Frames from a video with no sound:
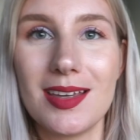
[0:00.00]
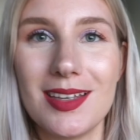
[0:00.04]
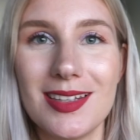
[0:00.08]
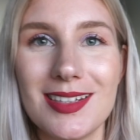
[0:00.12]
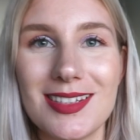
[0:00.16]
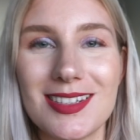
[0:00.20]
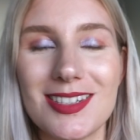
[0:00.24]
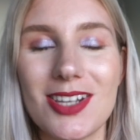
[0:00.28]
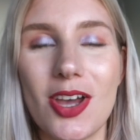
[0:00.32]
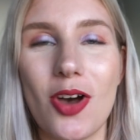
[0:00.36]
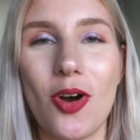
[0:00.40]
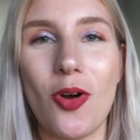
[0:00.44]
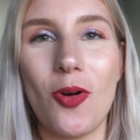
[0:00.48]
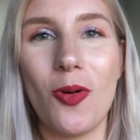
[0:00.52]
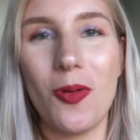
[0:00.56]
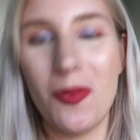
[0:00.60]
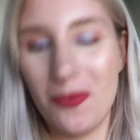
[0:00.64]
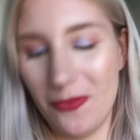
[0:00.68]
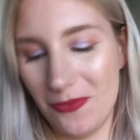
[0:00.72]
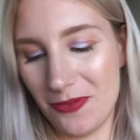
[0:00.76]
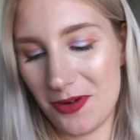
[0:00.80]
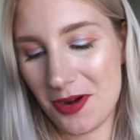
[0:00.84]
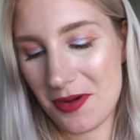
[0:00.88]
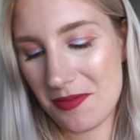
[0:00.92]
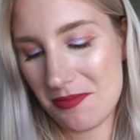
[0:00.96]
So
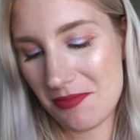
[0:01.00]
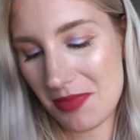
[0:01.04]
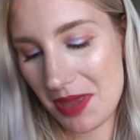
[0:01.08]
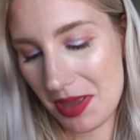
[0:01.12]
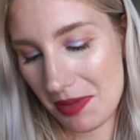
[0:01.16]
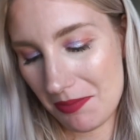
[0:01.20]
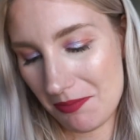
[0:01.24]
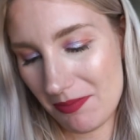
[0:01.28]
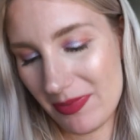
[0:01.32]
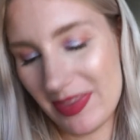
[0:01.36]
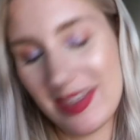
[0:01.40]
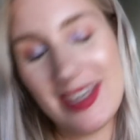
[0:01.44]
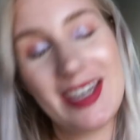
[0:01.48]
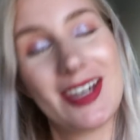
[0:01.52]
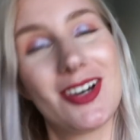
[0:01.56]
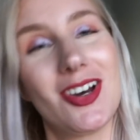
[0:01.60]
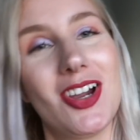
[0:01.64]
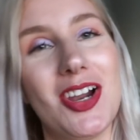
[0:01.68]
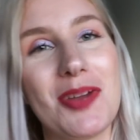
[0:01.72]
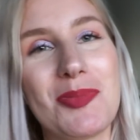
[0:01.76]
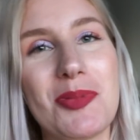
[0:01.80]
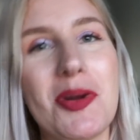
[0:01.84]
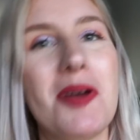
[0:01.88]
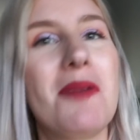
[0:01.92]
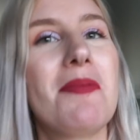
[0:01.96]
from the
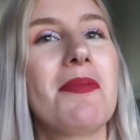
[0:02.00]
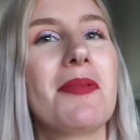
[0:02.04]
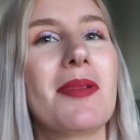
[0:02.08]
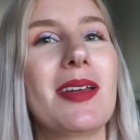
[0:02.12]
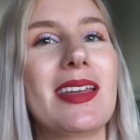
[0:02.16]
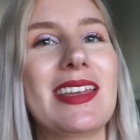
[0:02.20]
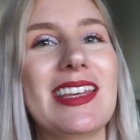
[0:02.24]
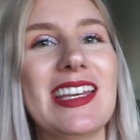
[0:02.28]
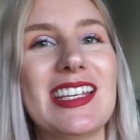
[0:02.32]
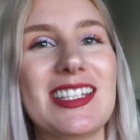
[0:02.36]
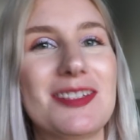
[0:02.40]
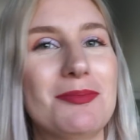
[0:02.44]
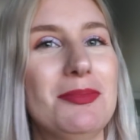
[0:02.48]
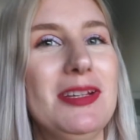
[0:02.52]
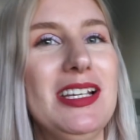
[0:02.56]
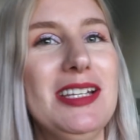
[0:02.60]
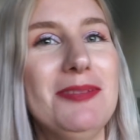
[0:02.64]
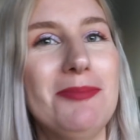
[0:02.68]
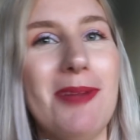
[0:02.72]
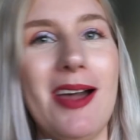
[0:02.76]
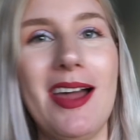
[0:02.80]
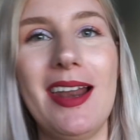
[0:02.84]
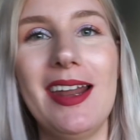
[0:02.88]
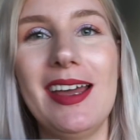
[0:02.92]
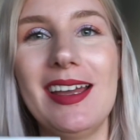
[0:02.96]
Colourpop Yes Please
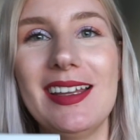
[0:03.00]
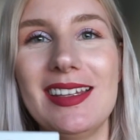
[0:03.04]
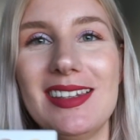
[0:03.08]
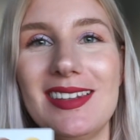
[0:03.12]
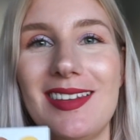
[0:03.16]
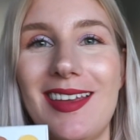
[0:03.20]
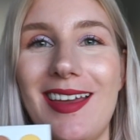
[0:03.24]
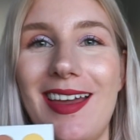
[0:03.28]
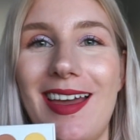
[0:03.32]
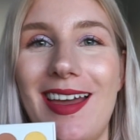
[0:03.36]
palette,